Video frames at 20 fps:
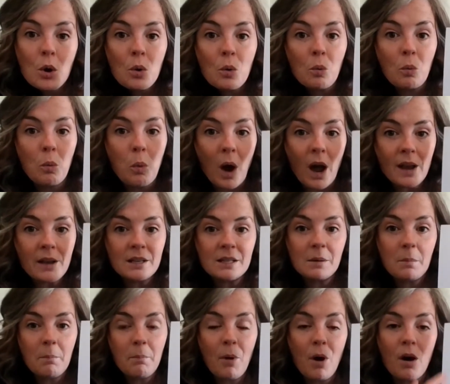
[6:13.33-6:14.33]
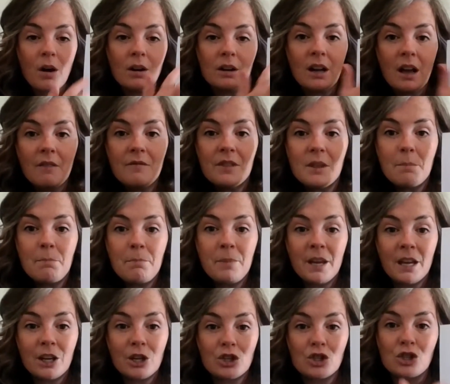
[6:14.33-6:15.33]
What part of the
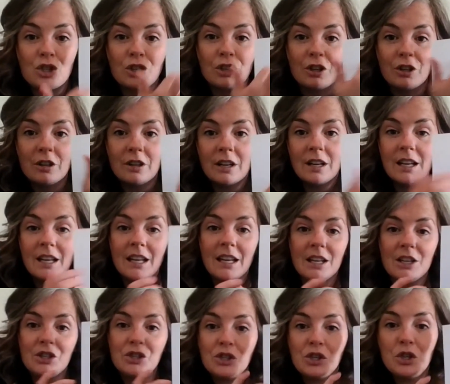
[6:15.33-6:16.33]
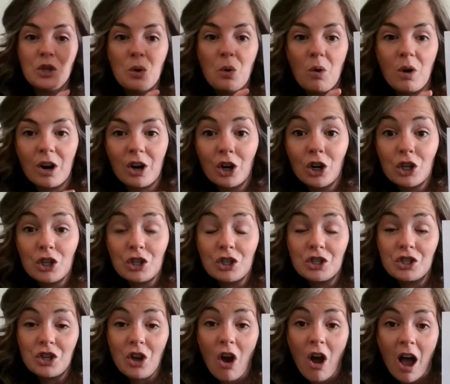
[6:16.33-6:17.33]
picture is your
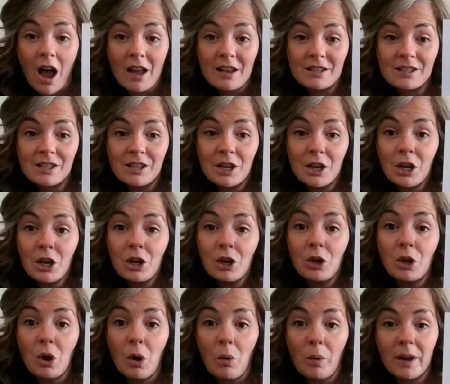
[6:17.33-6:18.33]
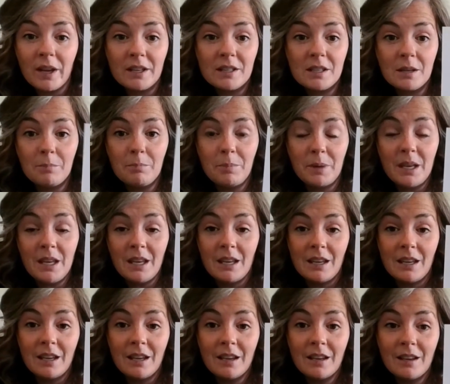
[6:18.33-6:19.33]
dot going to
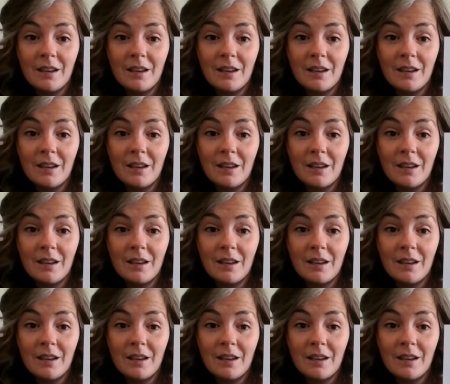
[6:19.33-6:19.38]
be?